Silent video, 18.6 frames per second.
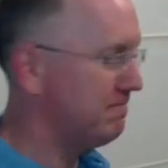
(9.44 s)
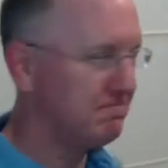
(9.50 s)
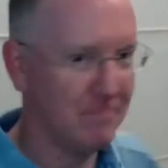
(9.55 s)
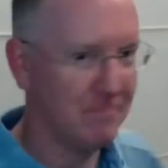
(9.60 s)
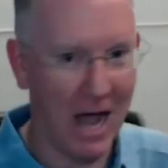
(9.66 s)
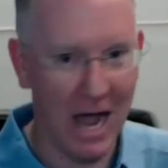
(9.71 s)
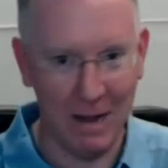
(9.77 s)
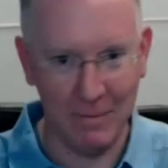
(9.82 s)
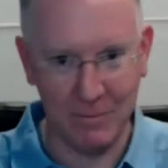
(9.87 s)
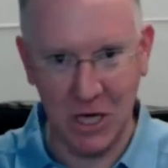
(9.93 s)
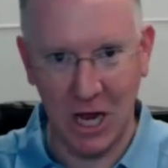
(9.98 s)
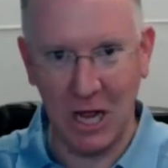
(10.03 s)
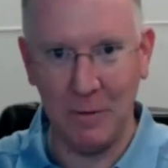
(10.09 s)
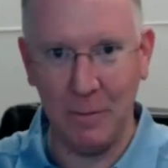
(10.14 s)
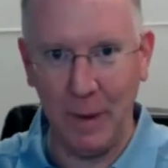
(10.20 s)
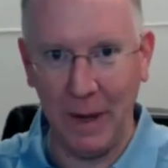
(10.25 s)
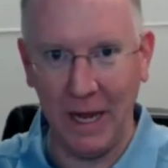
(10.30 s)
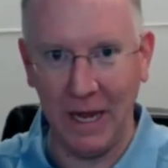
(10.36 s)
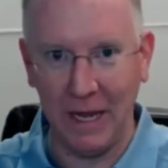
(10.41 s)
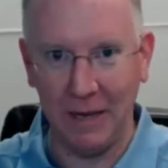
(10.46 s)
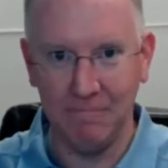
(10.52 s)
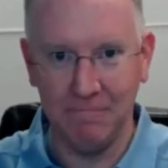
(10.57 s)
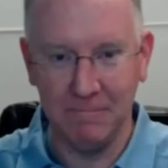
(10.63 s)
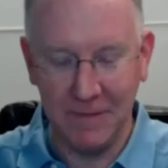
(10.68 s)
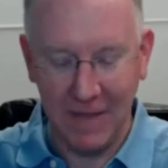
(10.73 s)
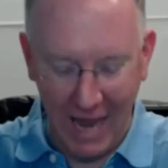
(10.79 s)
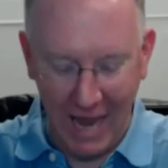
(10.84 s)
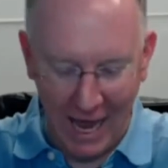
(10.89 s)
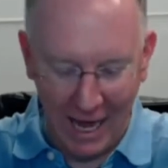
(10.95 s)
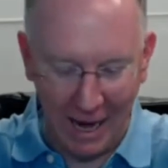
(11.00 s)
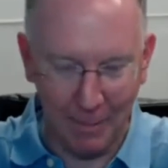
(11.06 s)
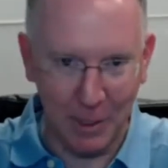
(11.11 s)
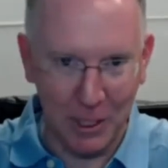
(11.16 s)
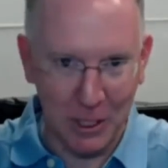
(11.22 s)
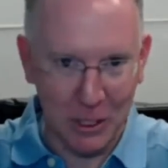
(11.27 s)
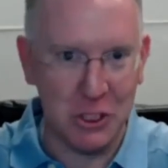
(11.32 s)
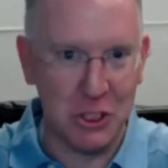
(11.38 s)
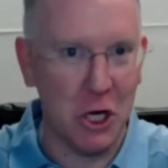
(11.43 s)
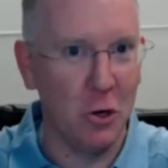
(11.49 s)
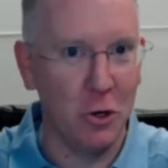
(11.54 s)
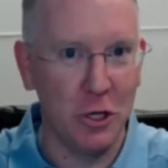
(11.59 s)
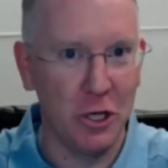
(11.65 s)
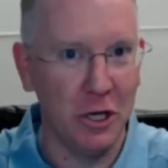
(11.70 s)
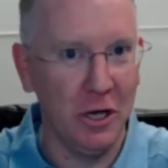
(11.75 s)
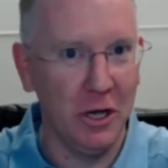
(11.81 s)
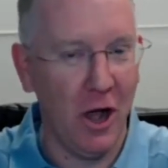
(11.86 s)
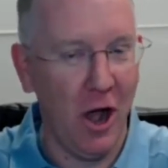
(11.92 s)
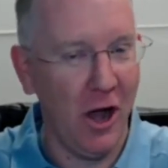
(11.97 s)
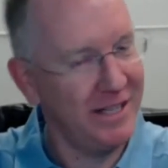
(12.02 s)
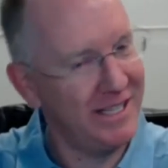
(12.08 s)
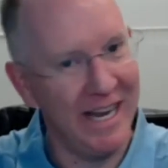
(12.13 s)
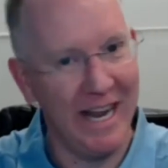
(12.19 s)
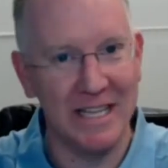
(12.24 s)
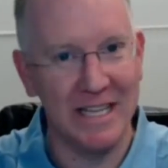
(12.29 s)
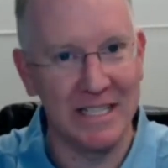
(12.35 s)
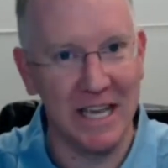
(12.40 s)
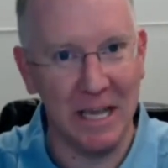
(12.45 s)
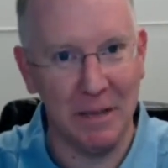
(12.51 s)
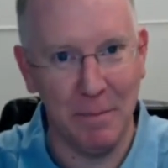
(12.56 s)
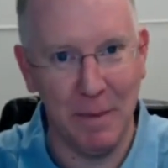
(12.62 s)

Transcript: I'm John P, and I'm going to show you on today's Geek.